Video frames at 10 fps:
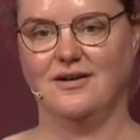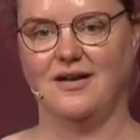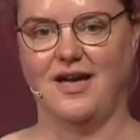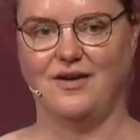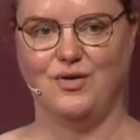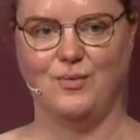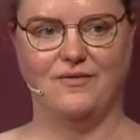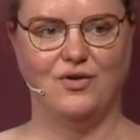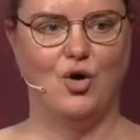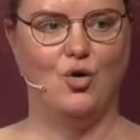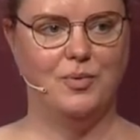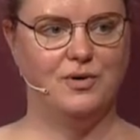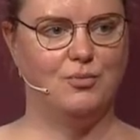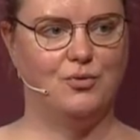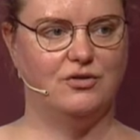have you ever
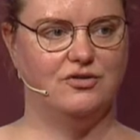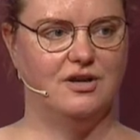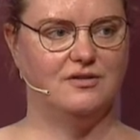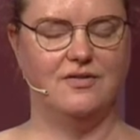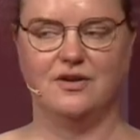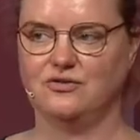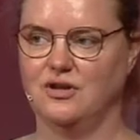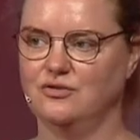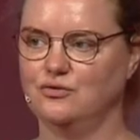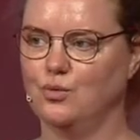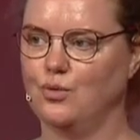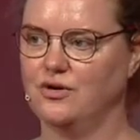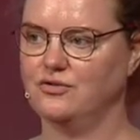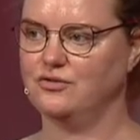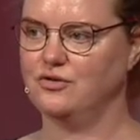opened a project and there's like
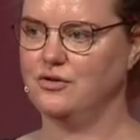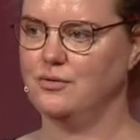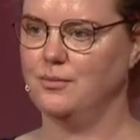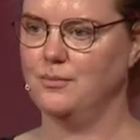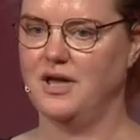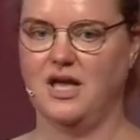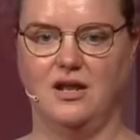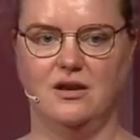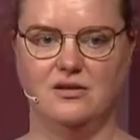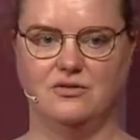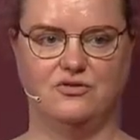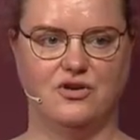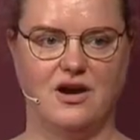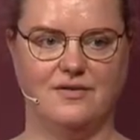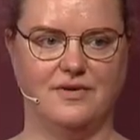source, main,
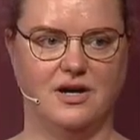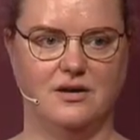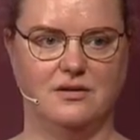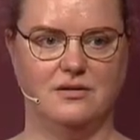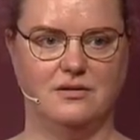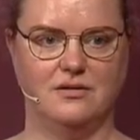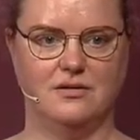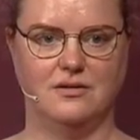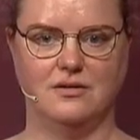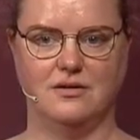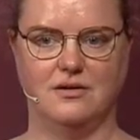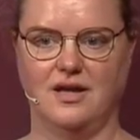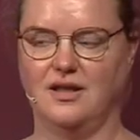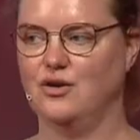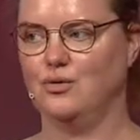Java,
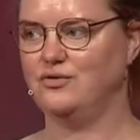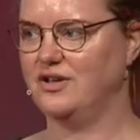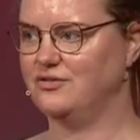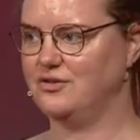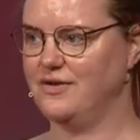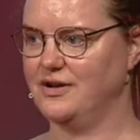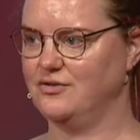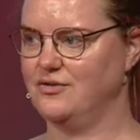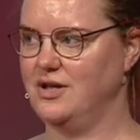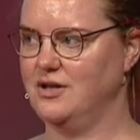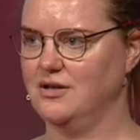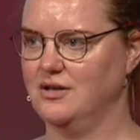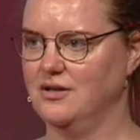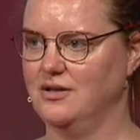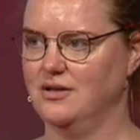and no test directory?
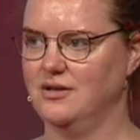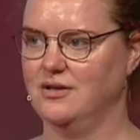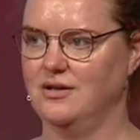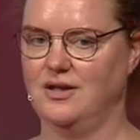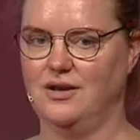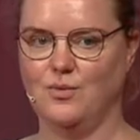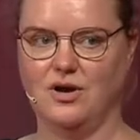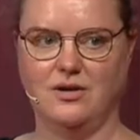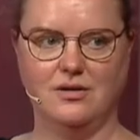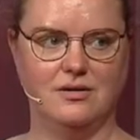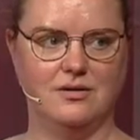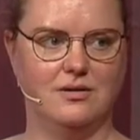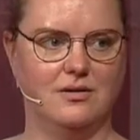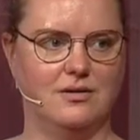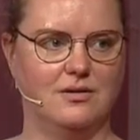Anyone?
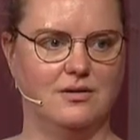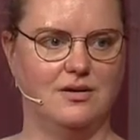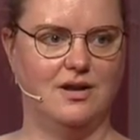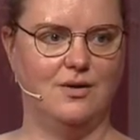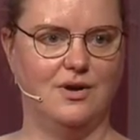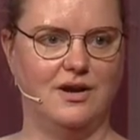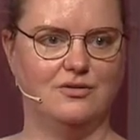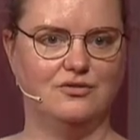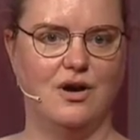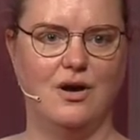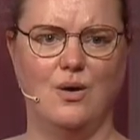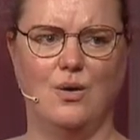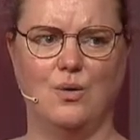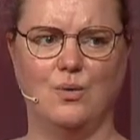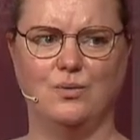Anyone else?
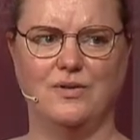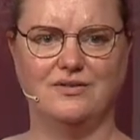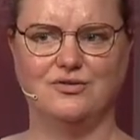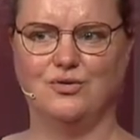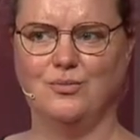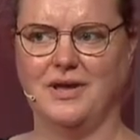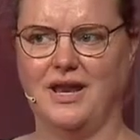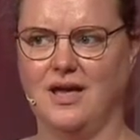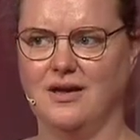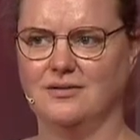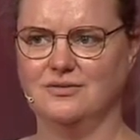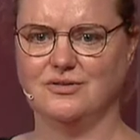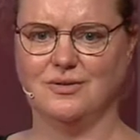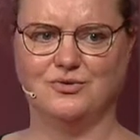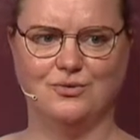Oh, that's too many
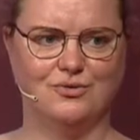hands, I'm so